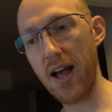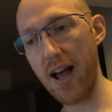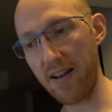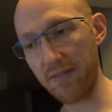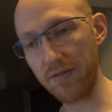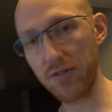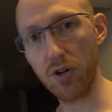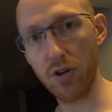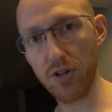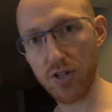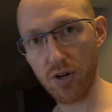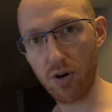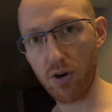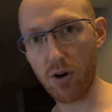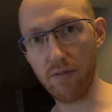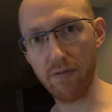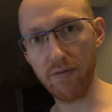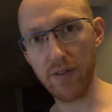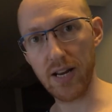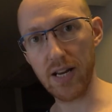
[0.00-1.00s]
have touched on
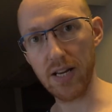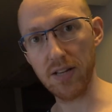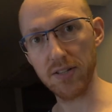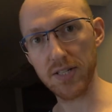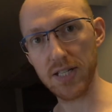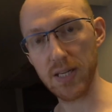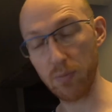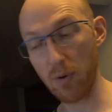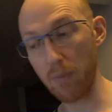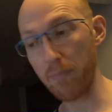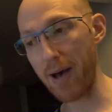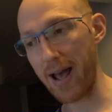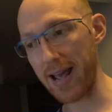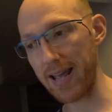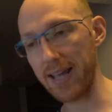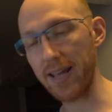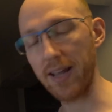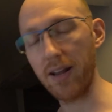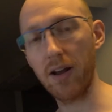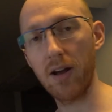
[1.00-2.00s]
convenience, and we're
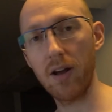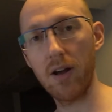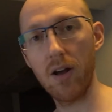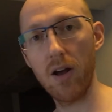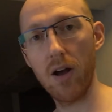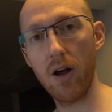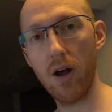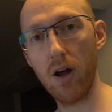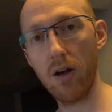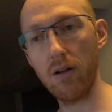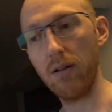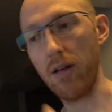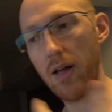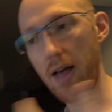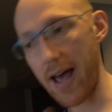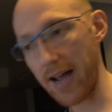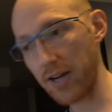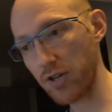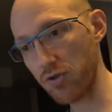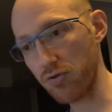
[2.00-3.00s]
paying
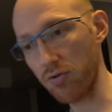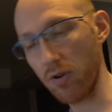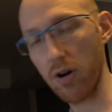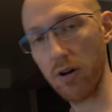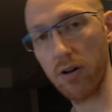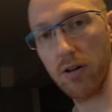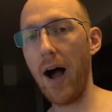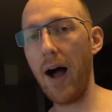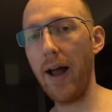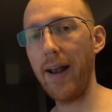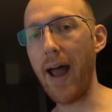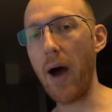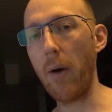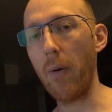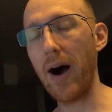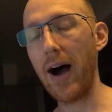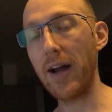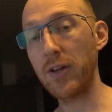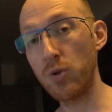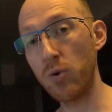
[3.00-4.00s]
extra.
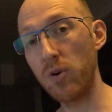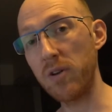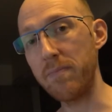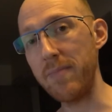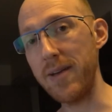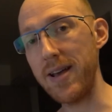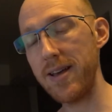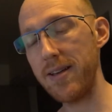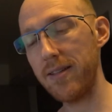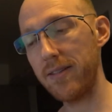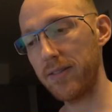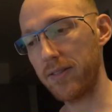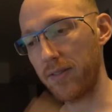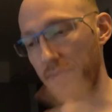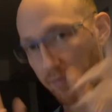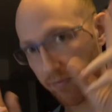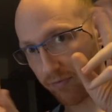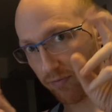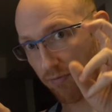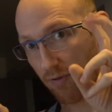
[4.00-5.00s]
Now, I do admit the
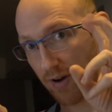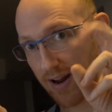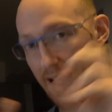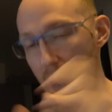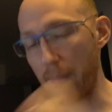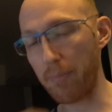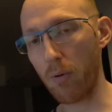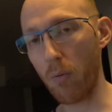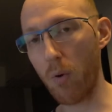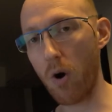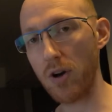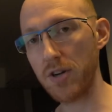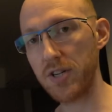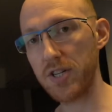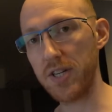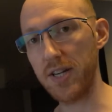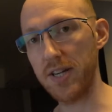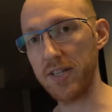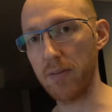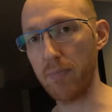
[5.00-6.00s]
free Apple
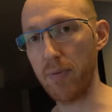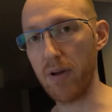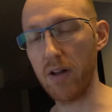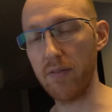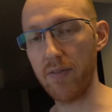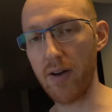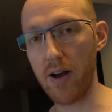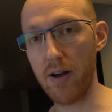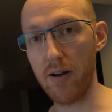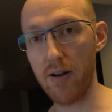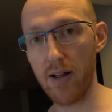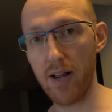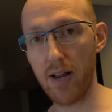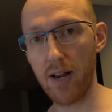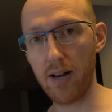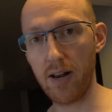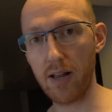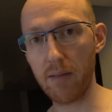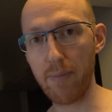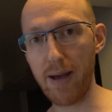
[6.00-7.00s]
Watch is a bit of a
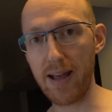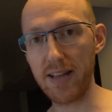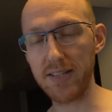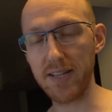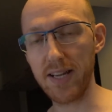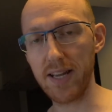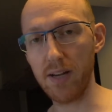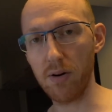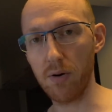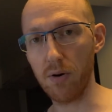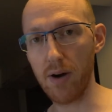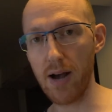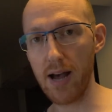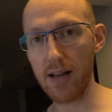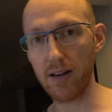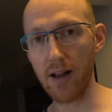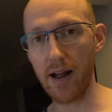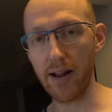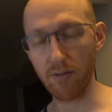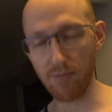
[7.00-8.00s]
clickbaity or
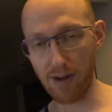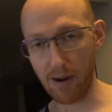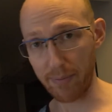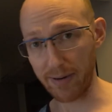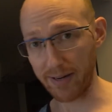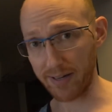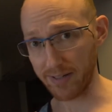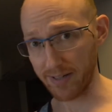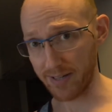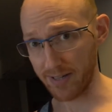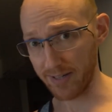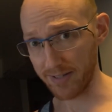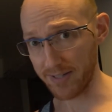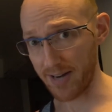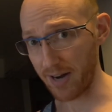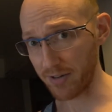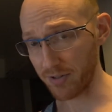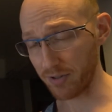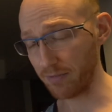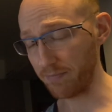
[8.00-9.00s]
headline grabbing
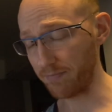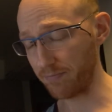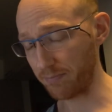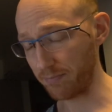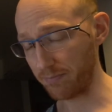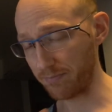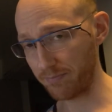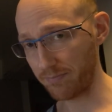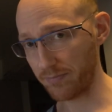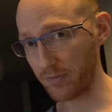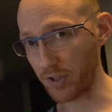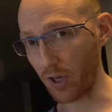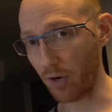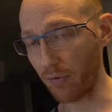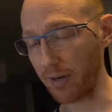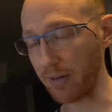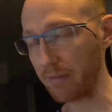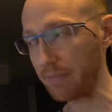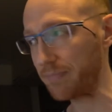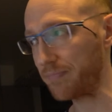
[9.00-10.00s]
title.
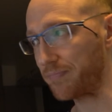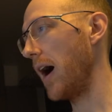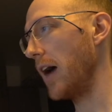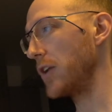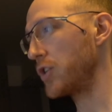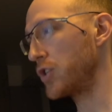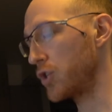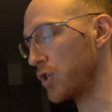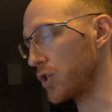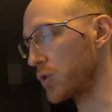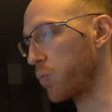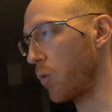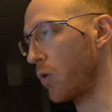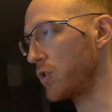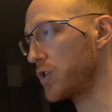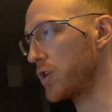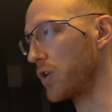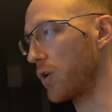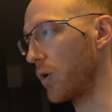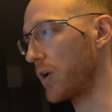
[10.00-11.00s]
Sorry. I just
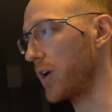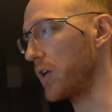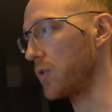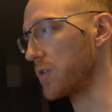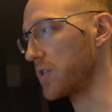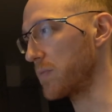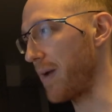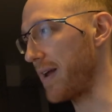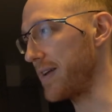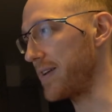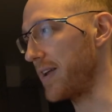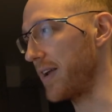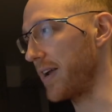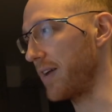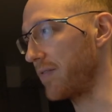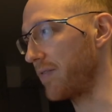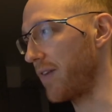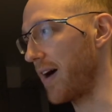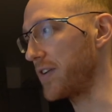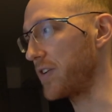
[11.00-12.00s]
want you to look at your spending
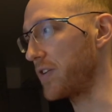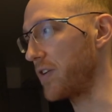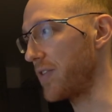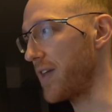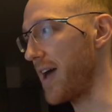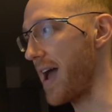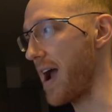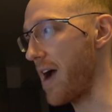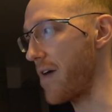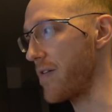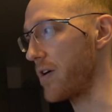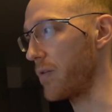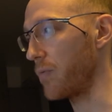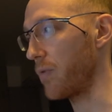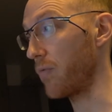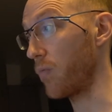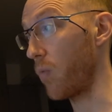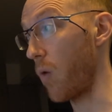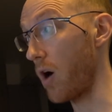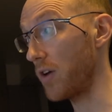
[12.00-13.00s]
and find another area
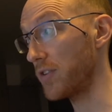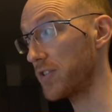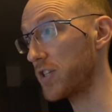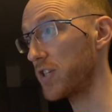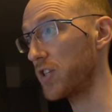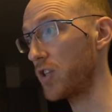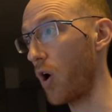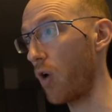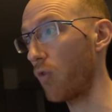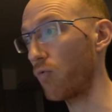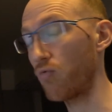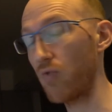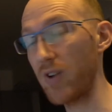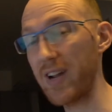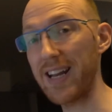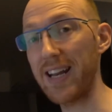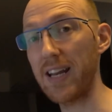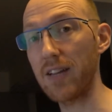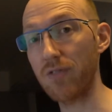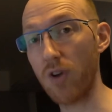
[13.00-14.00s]
with what's not
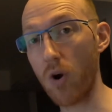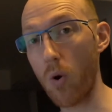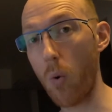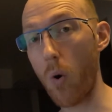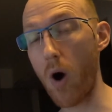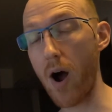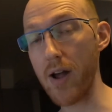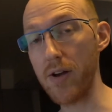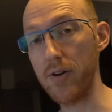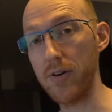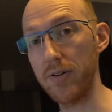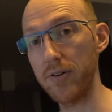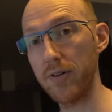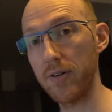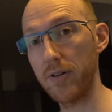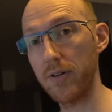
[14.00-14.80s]
really required